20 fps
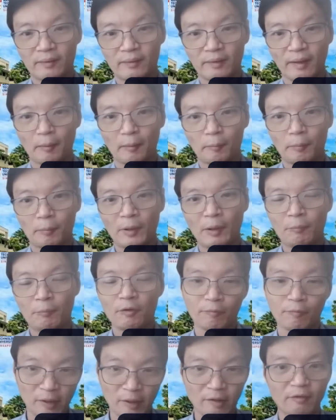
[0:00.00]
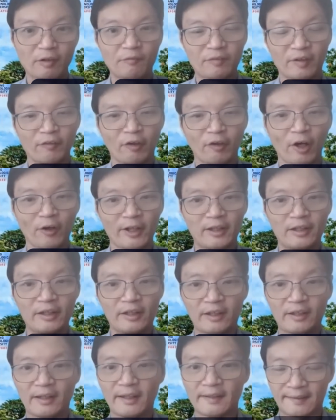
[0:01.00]
Yeah, people familiar with inquiry
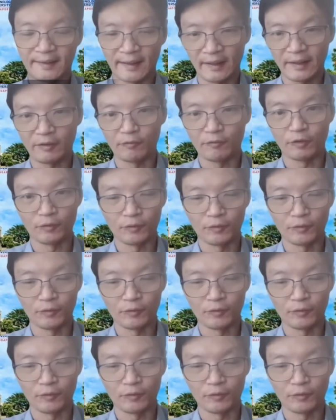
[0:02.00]
learning. Let's say